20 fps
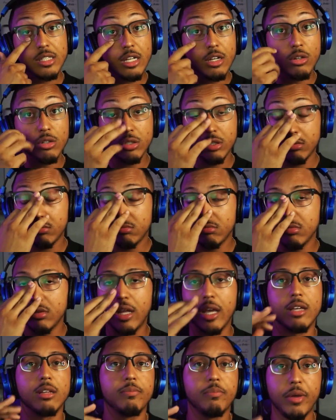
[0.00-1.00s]
they'll
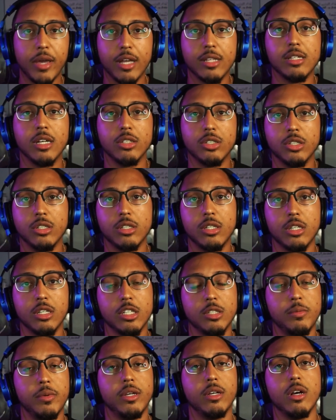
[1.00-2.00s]
like pay attention to
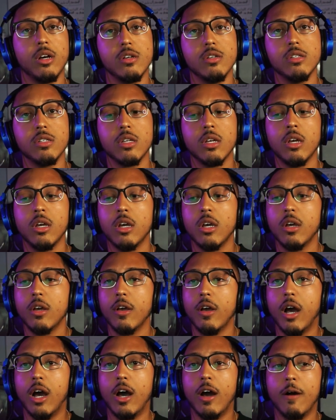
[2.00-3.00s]
this because
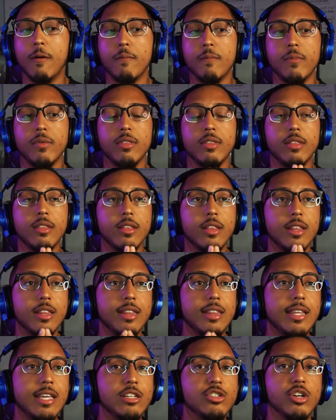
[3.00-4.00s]
um,
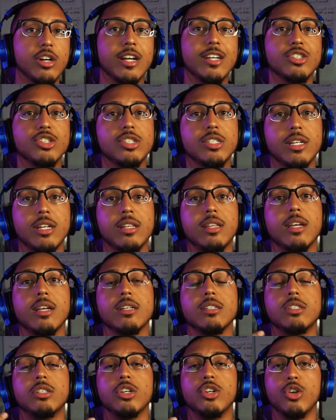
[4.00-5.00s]
these are interesting
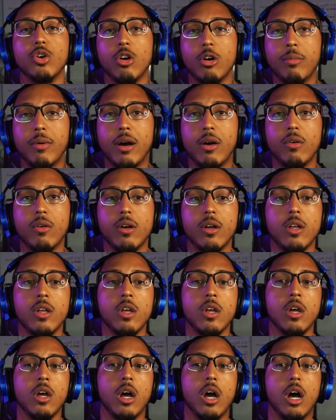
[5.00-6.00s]
things to know about.
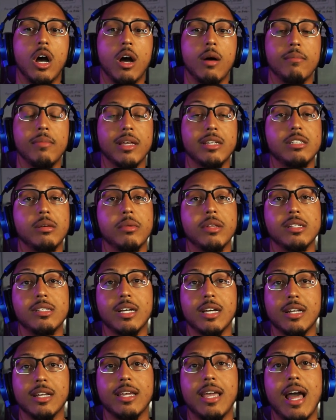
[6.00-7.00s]
Um, like some of
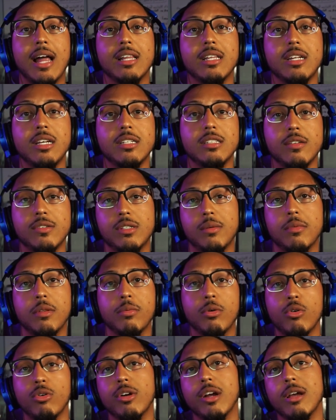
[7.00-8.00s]
the technicalities of
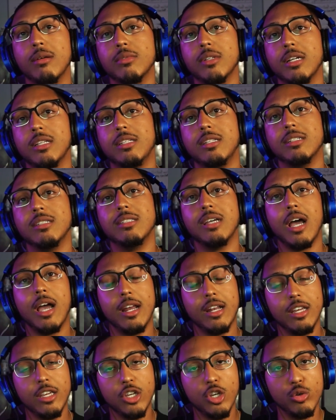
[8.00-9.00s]
some of the programs, like
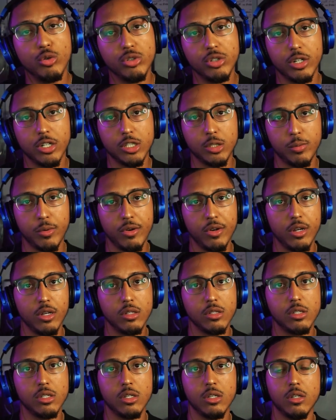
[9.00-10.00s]
designing user
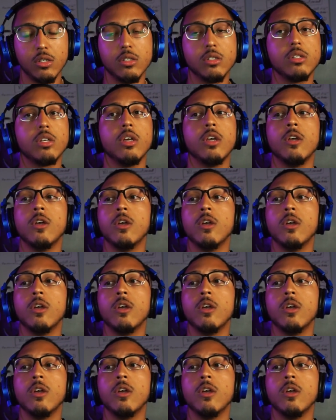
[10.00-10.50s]
experiences,